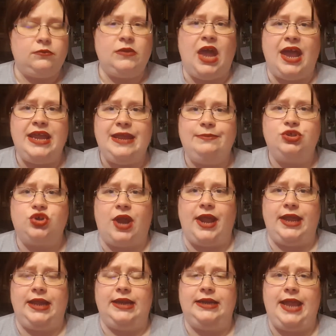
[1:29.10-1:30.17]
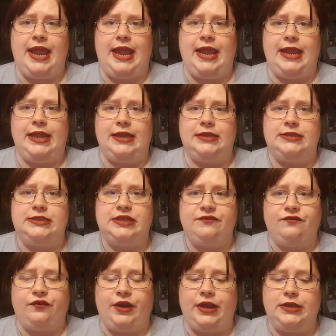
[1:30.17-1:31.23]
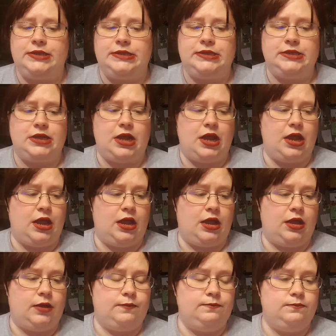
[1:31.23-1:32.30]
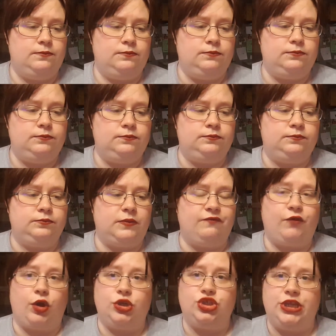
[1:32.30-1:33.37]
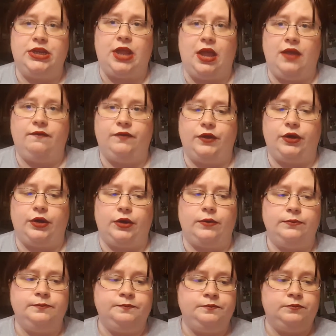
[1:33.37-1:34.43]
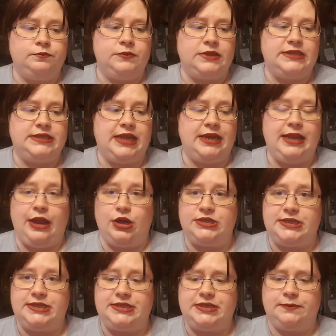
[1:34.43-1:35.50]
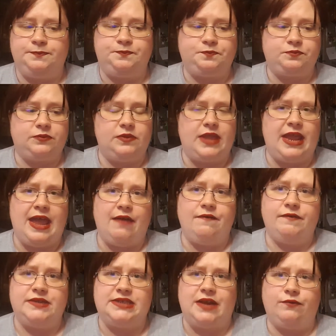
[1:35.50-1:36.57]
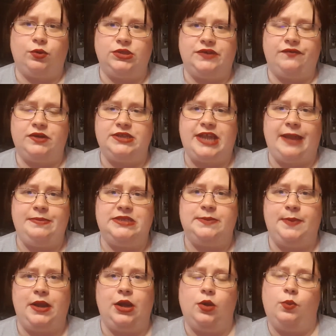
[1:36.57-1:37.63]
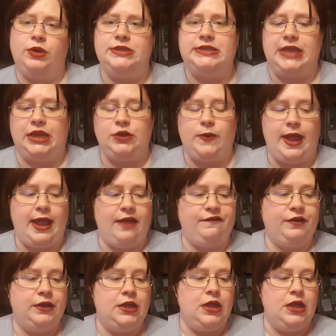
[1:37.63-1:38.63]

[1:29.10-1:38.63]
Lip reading: I am trying a different version of their skincare system. They have several different types depending on what skin you have.